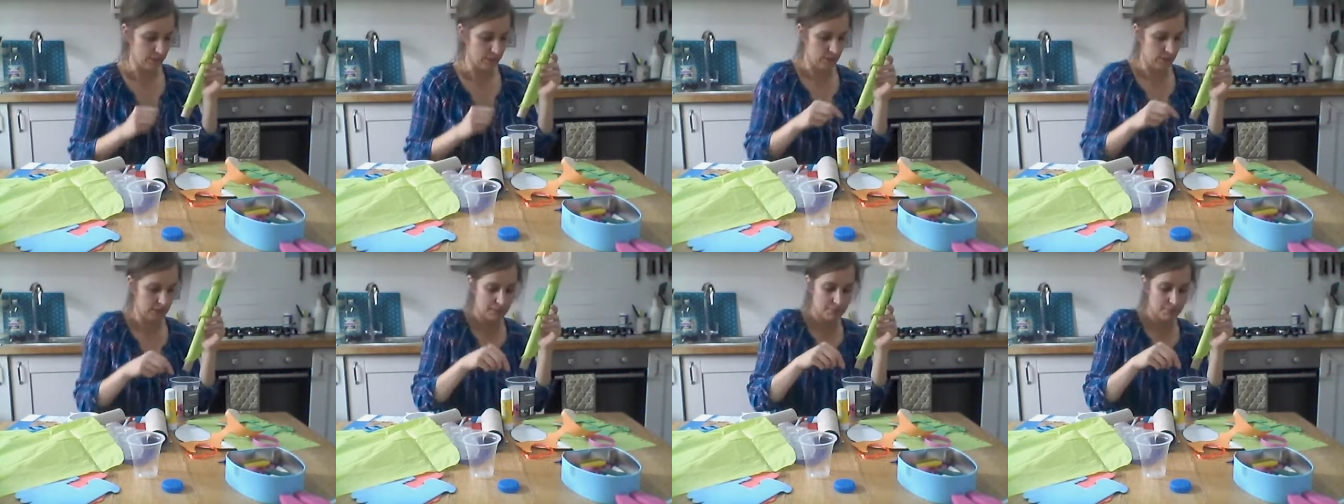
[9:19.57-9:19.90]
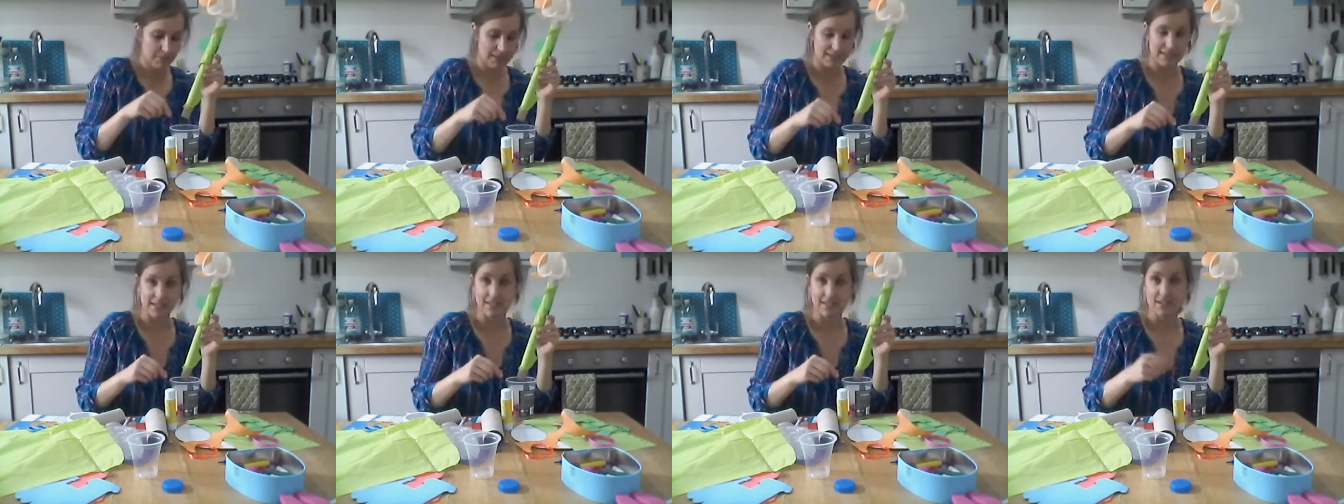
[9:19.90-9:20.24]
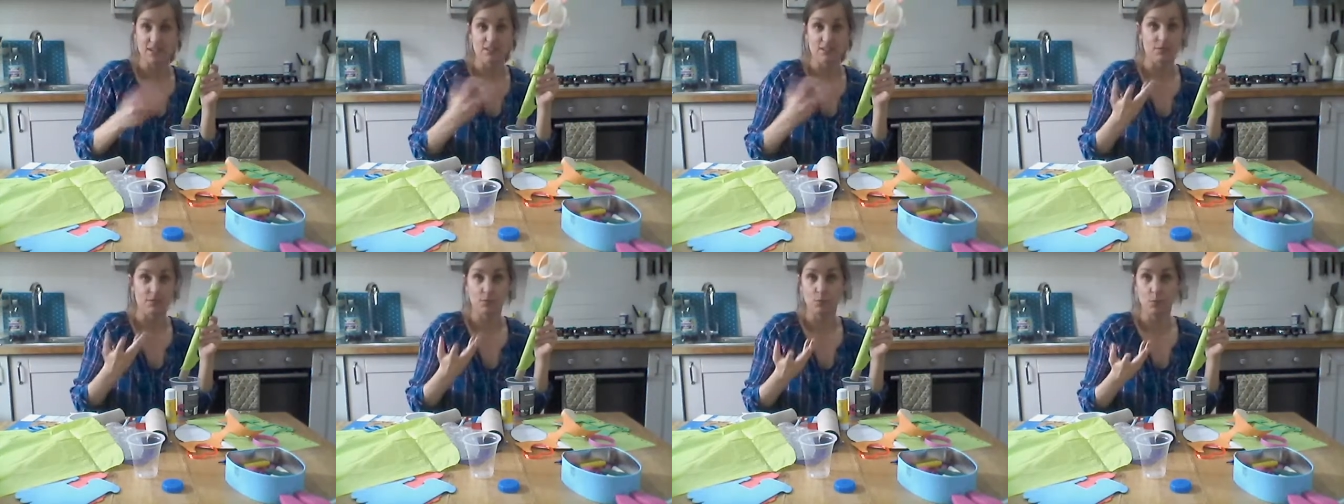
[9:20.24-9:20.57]
and I'm going to make it
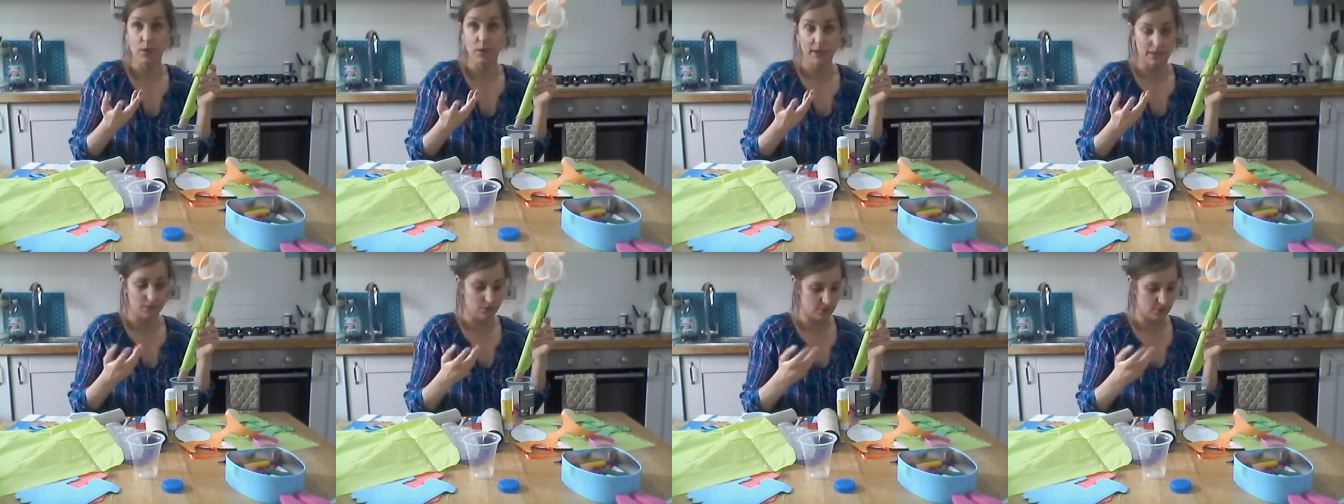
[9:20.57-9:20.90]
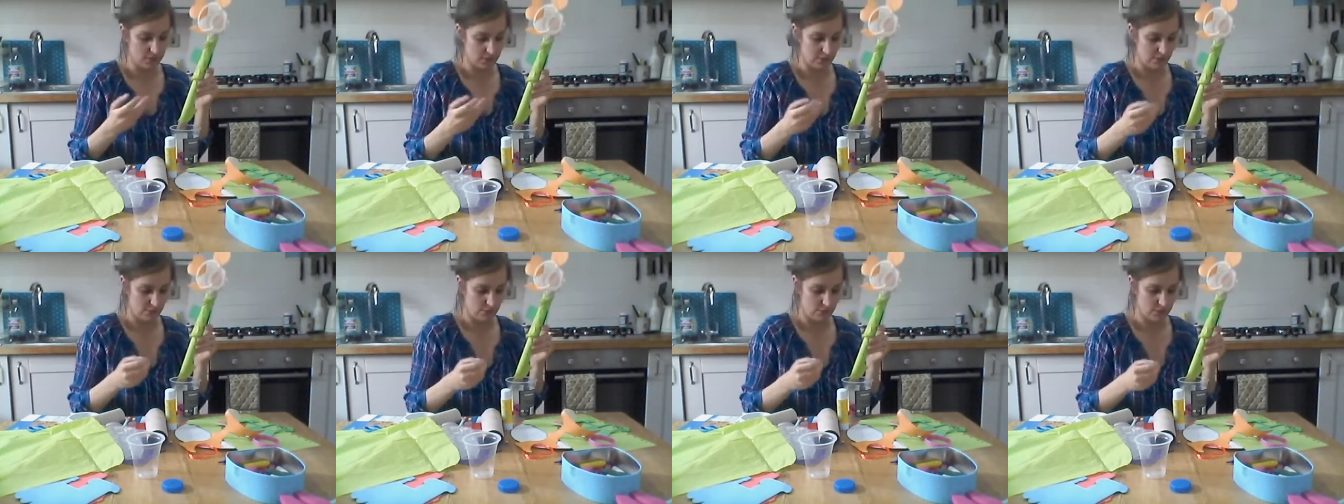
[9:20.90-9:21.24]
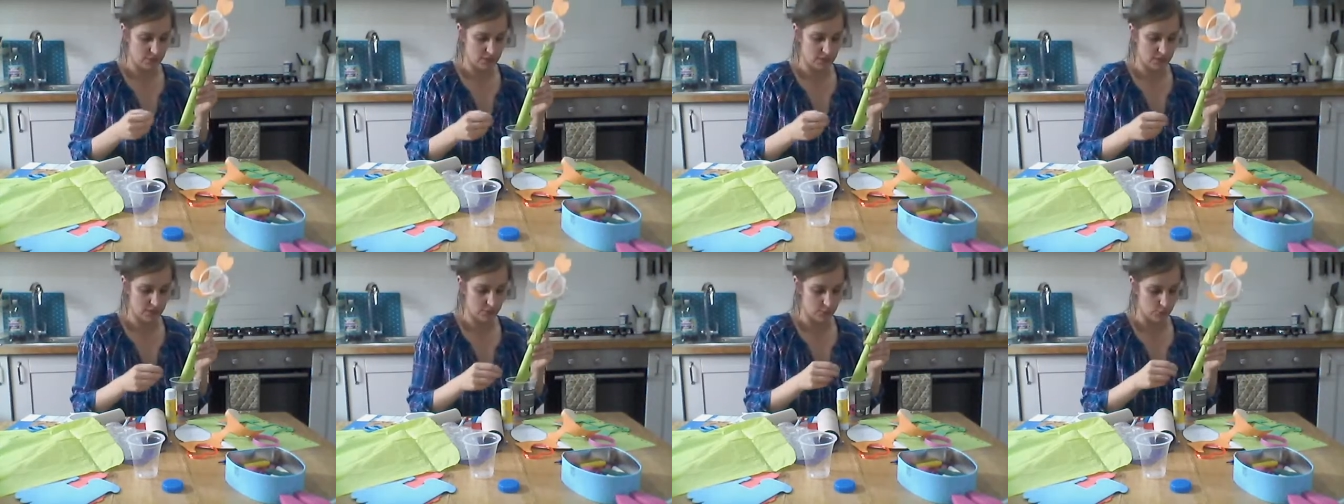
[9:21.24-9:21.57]
in a different way using
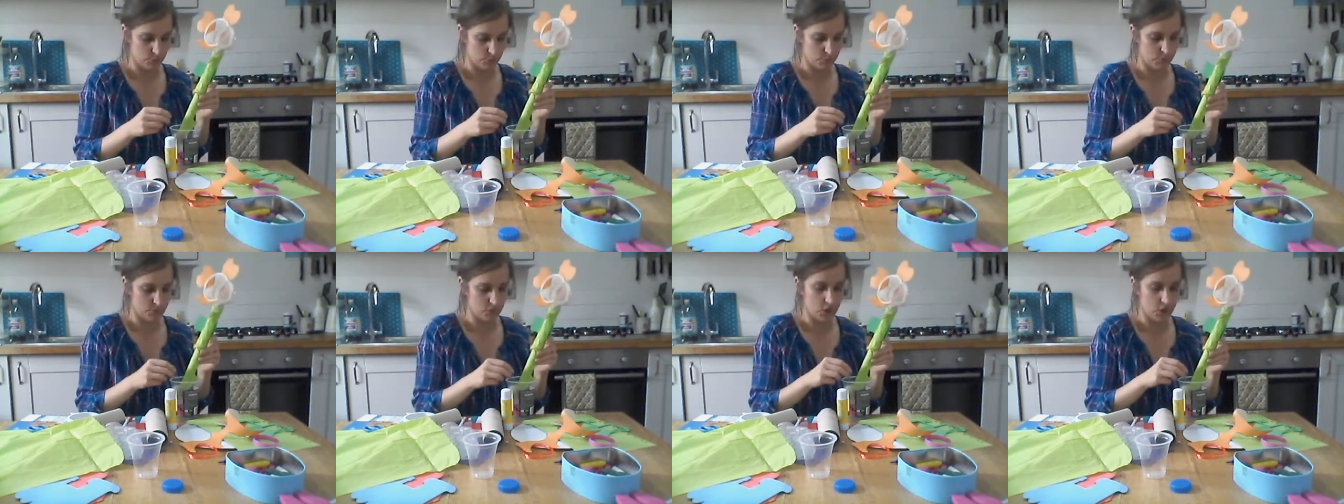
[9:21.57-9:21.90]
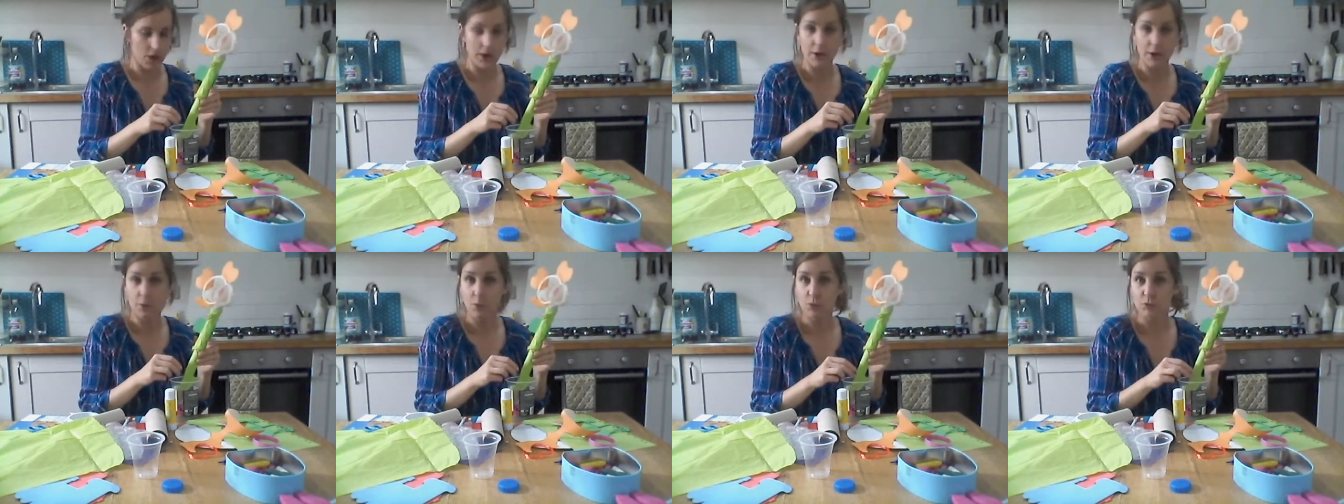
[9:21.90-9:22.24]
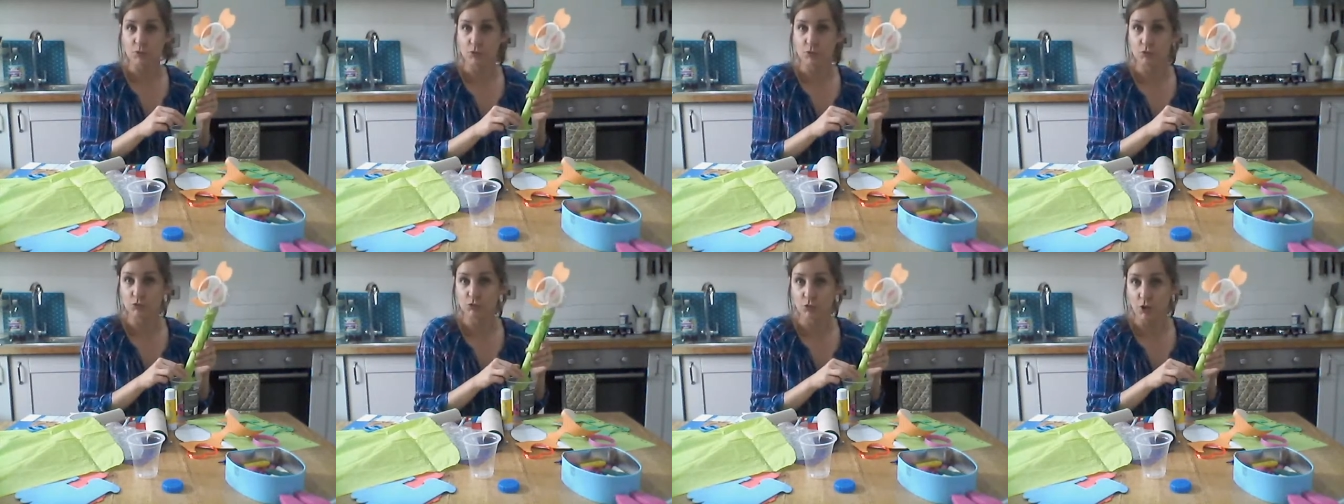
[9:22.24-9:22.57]
different materials because I
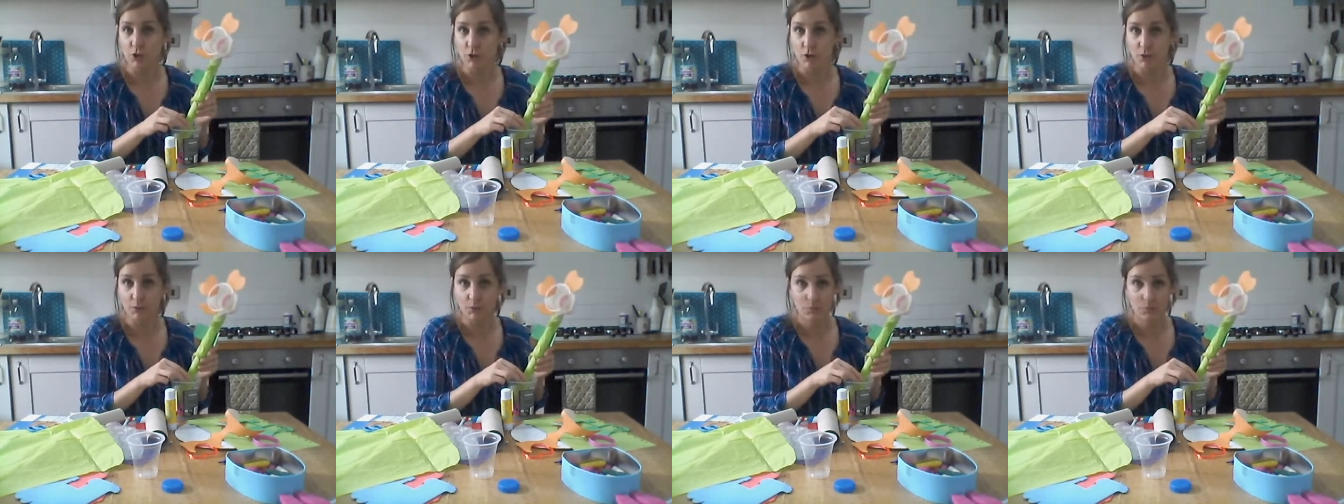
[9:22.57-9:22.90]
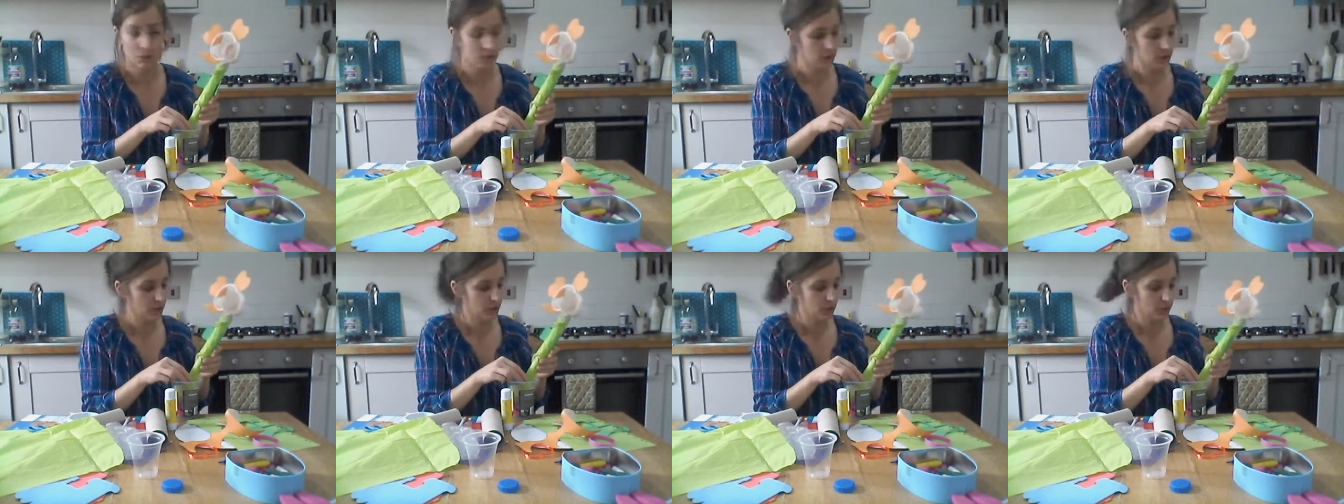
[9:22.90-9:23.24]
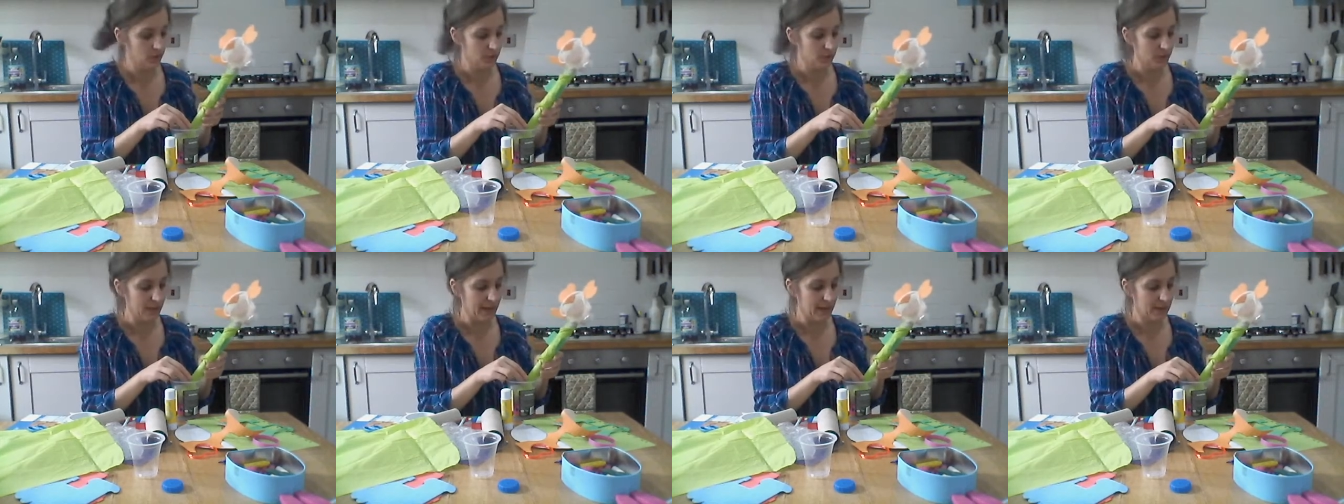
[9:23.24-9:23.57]
want to show
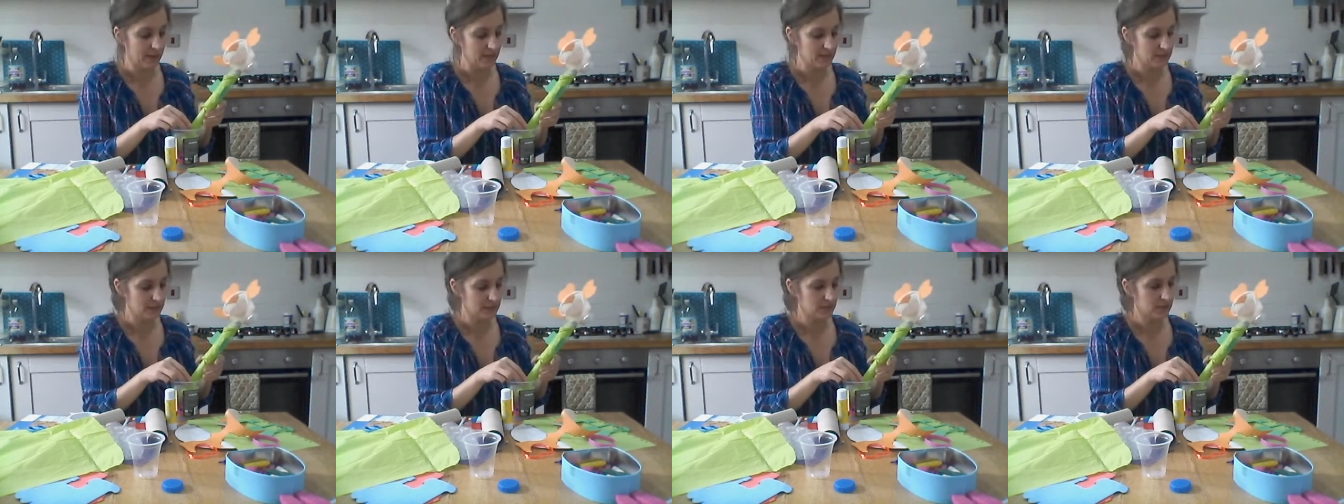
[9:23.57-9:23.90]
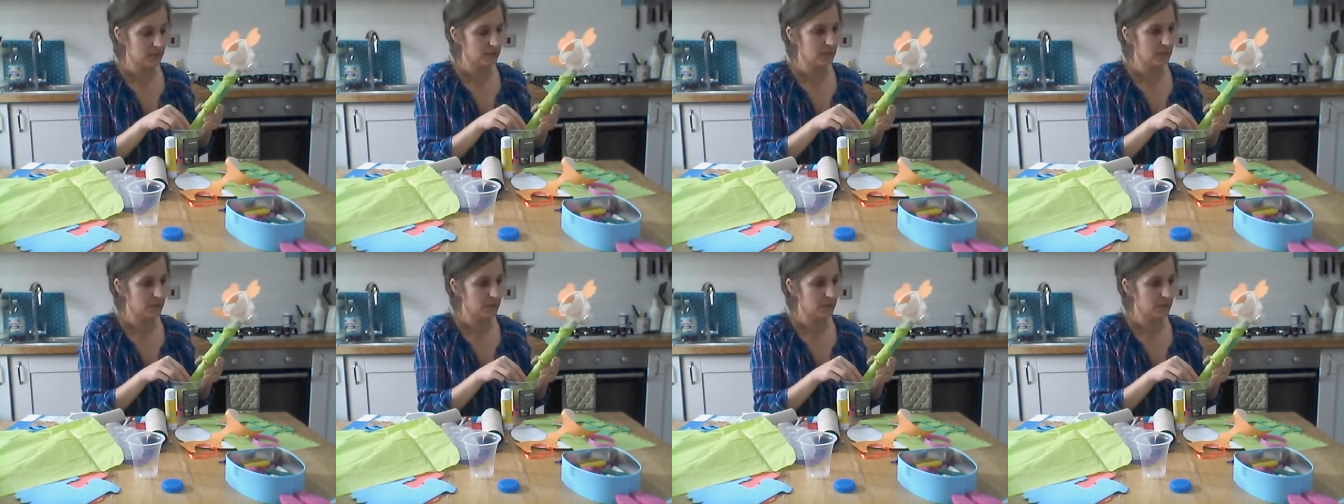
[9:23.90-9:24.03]
that